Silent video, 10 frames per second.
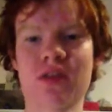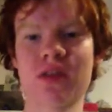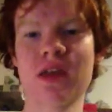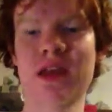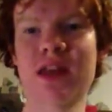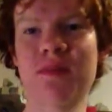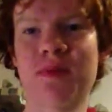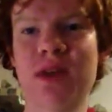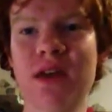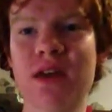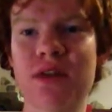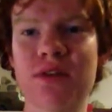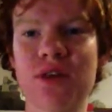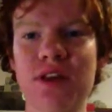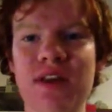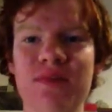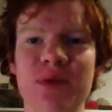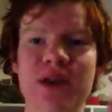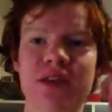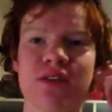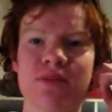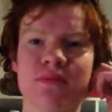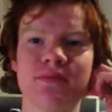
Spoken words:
at 1080p 30 FPS.